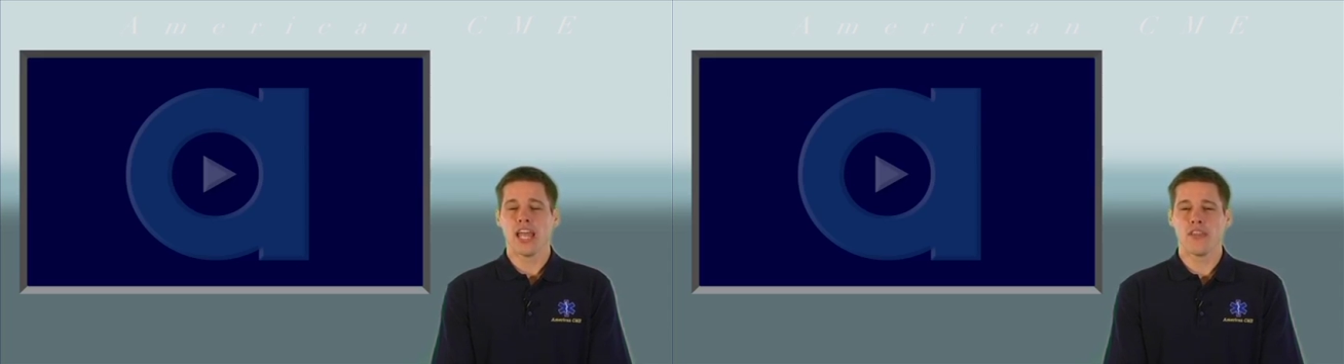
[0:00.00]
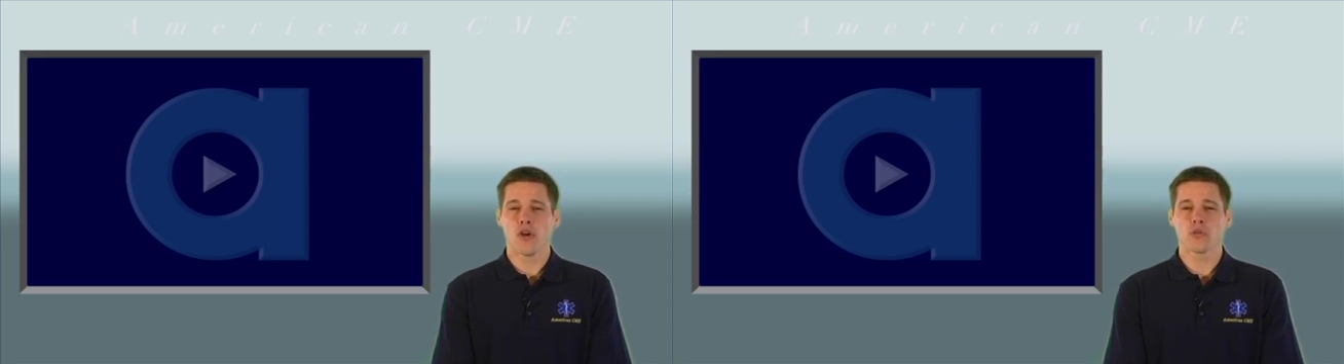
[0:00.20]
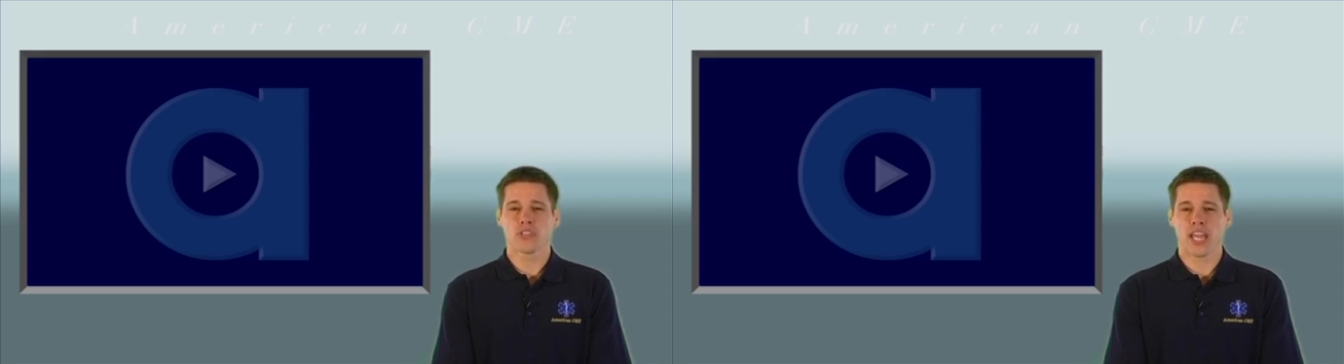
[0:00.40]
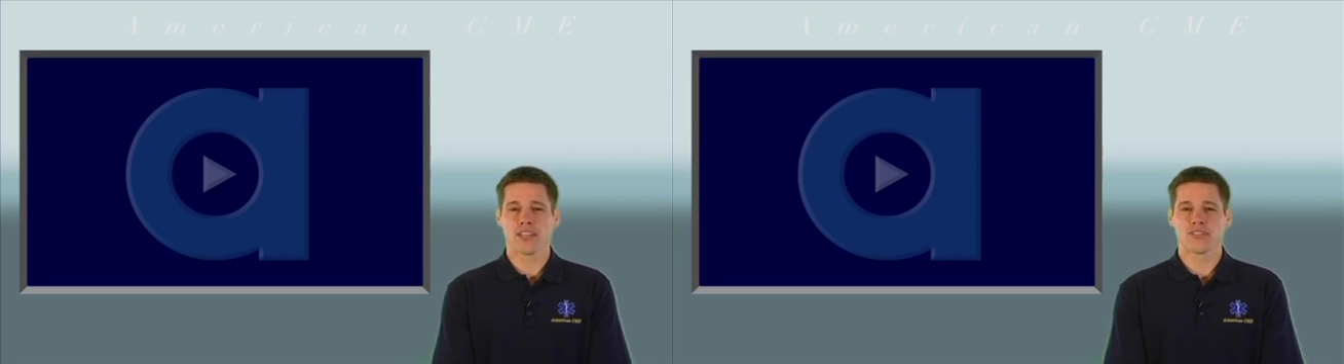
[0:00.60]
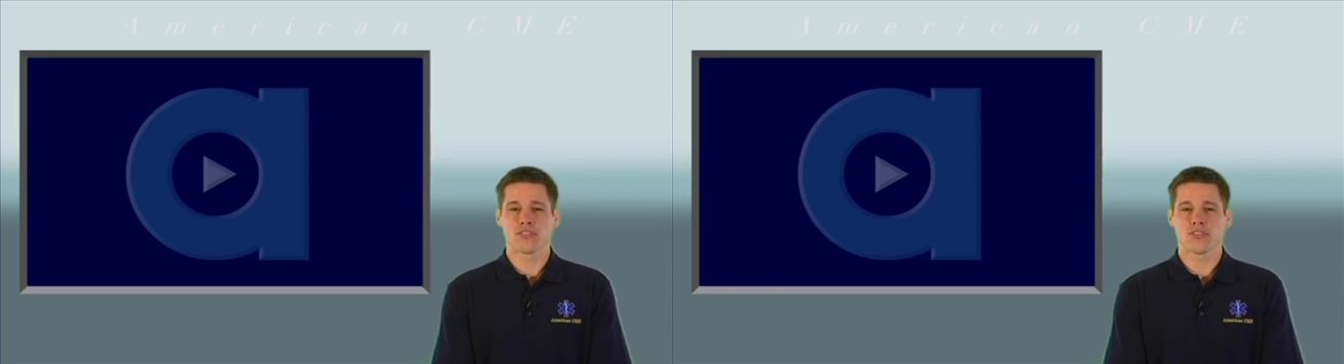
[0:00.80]
In those
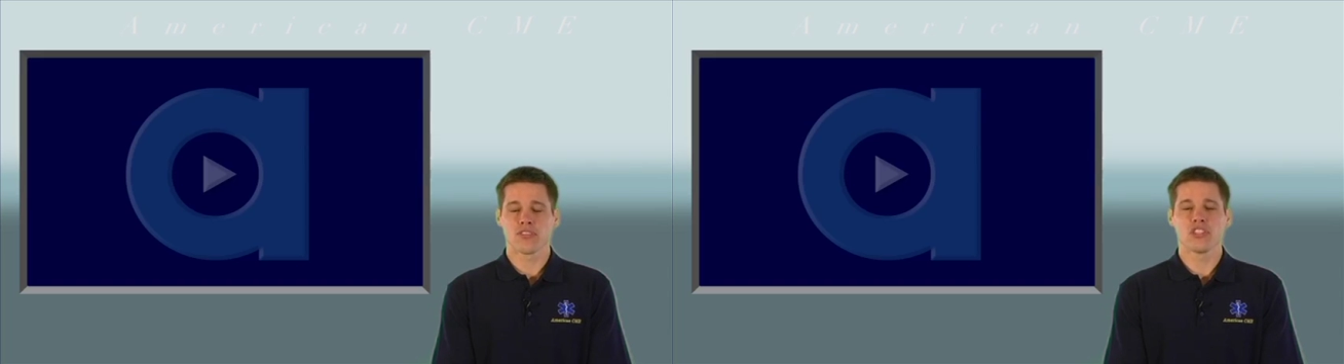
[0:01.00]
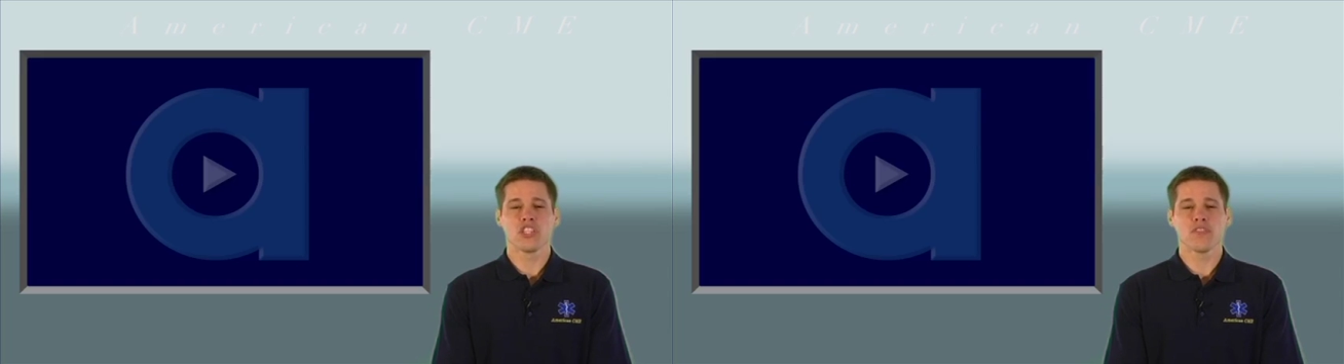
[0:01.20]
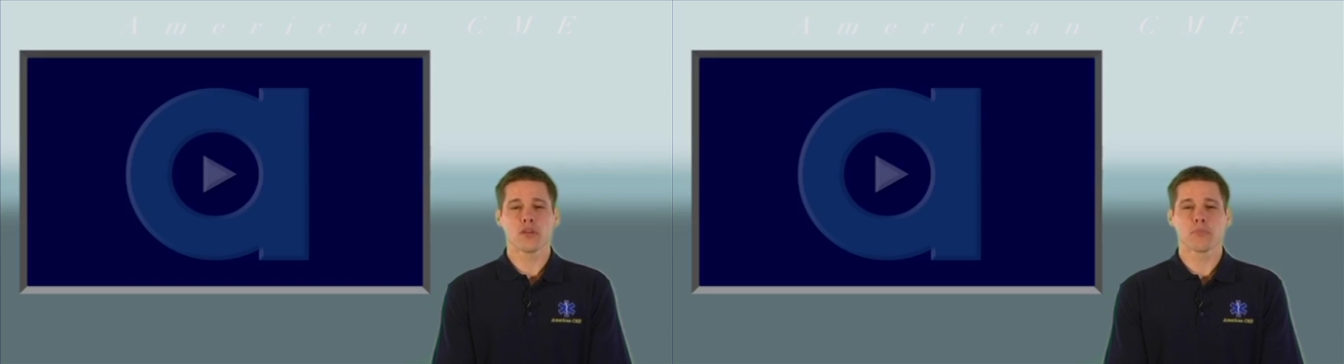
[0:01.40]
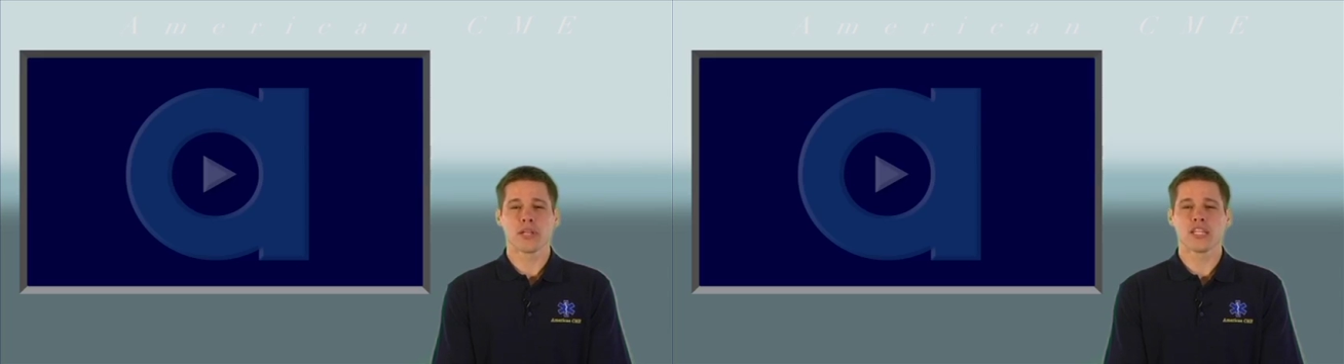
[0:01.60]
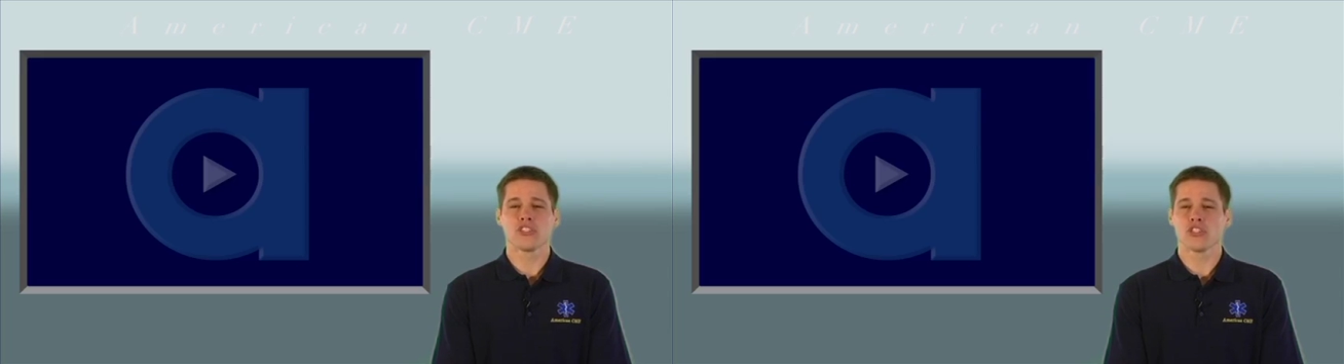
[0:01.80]
cases, the chief
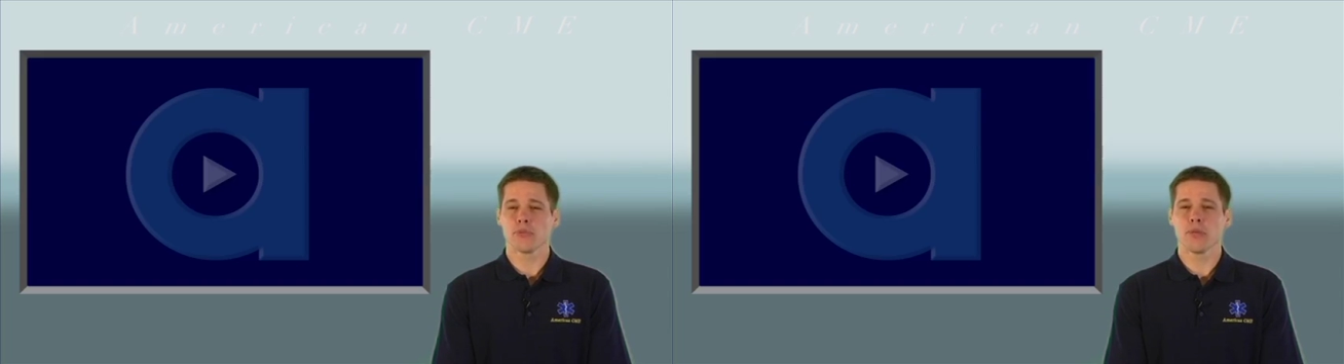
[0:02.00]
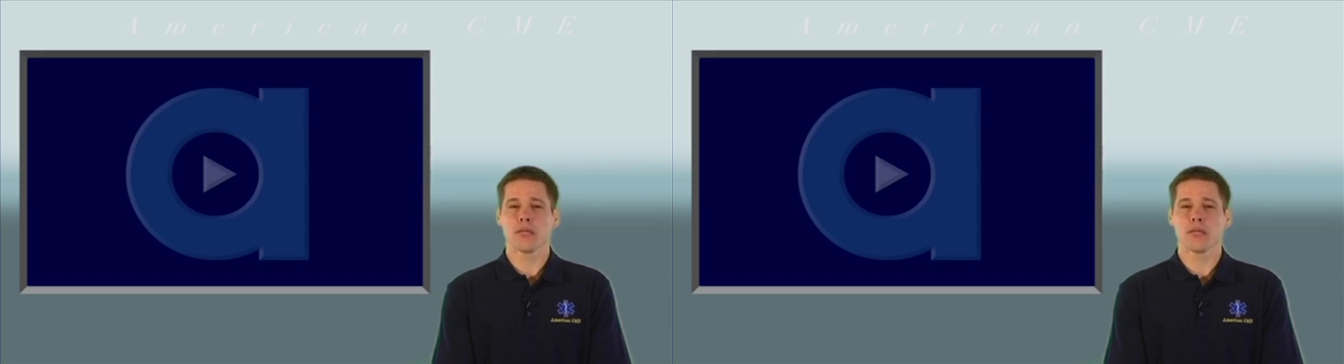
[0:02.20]
complaint should